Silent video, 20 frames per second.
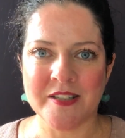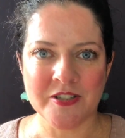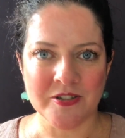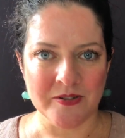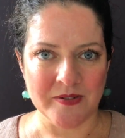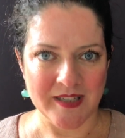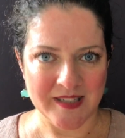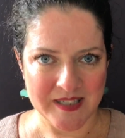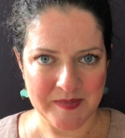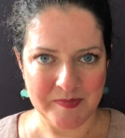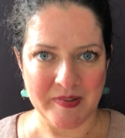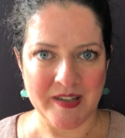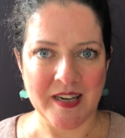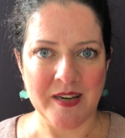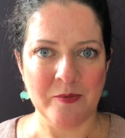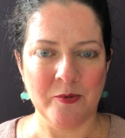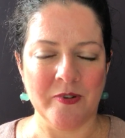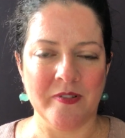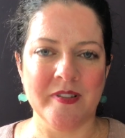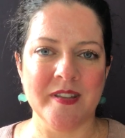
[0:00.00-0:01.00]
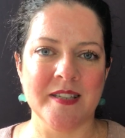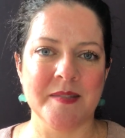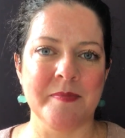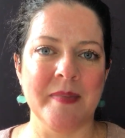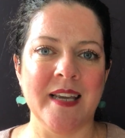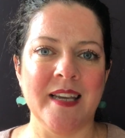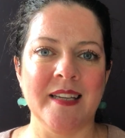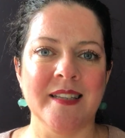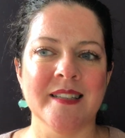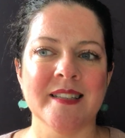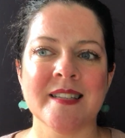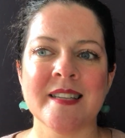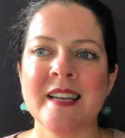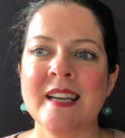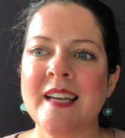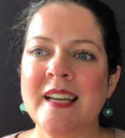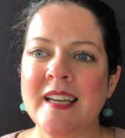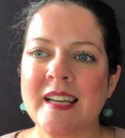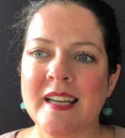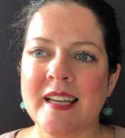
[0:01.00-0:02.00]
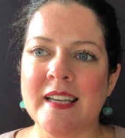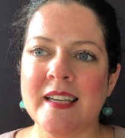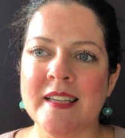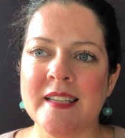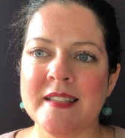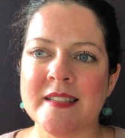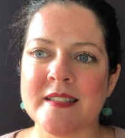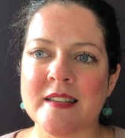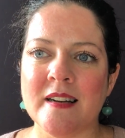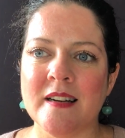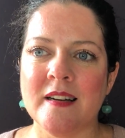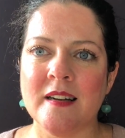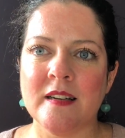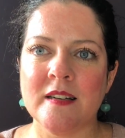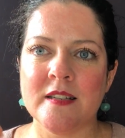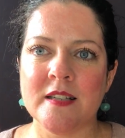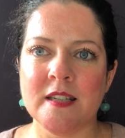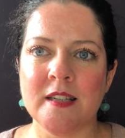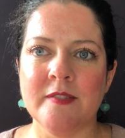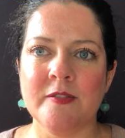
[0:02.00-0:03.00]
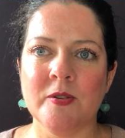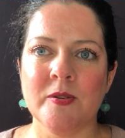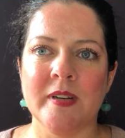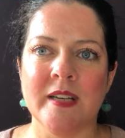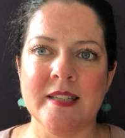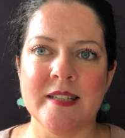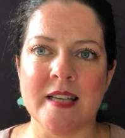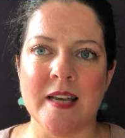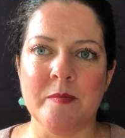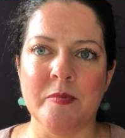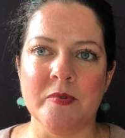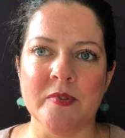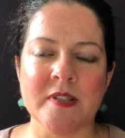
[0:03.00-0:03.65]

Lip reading: to explain what this means is to give you an example.